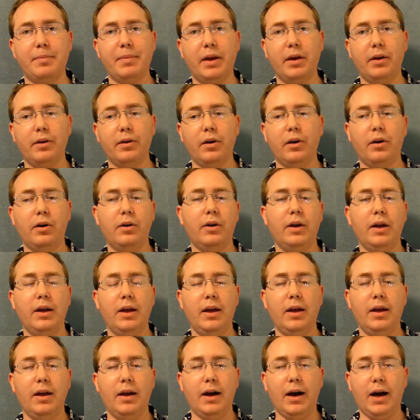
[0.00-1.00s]
Hero.
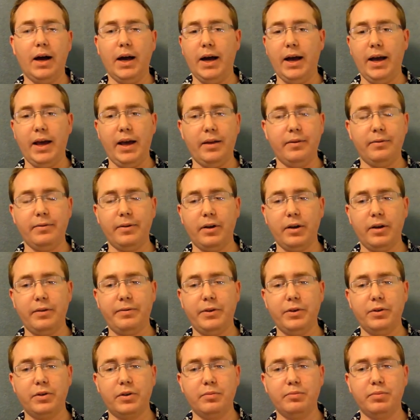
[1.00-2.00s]
I had very
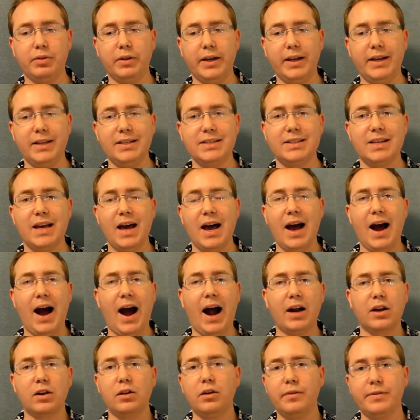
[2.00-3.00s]
few complaints.
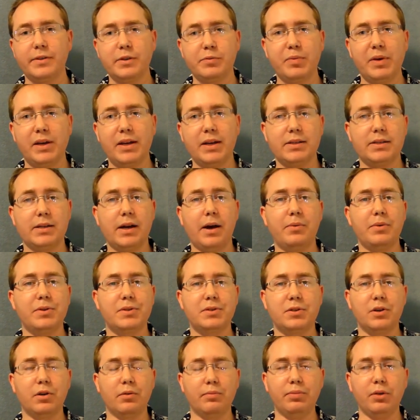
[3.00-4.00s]
I don't know if it's because I was
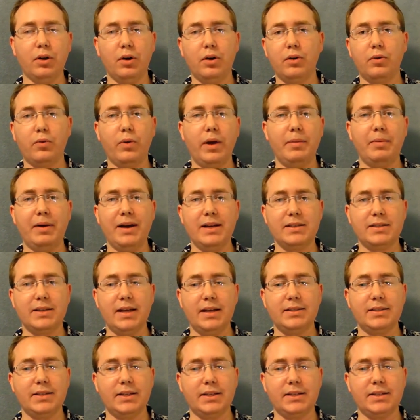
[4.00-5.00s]
so blown away by
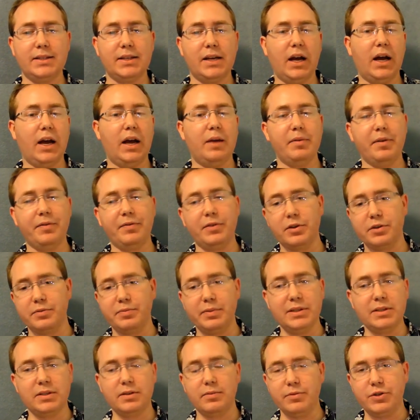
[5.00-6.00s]
Sense at the time, if there's
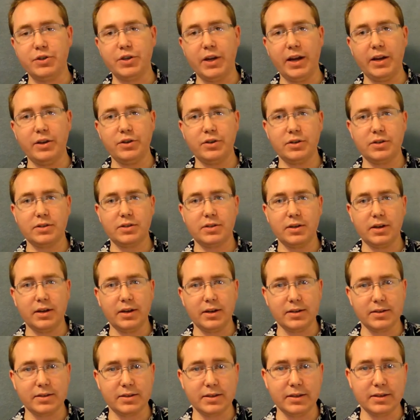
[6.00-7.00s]
been some changes
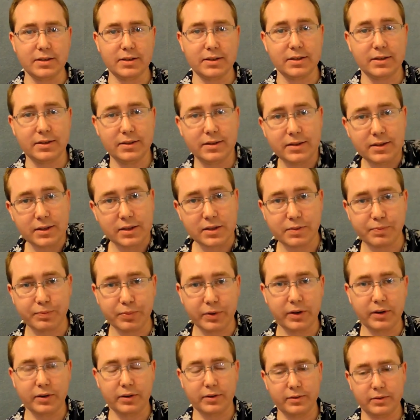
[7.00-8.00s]
since the
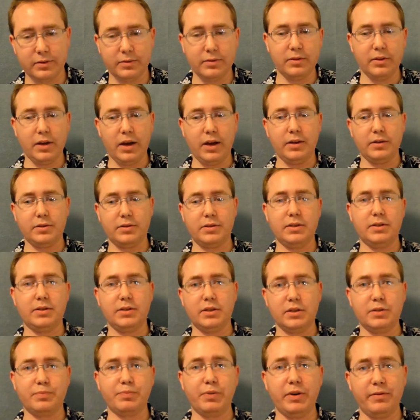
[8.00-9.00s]
Sprint
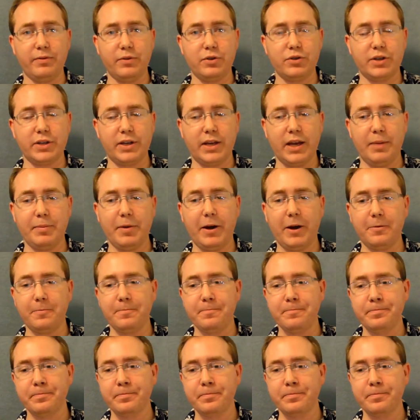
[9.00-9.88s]
version came out.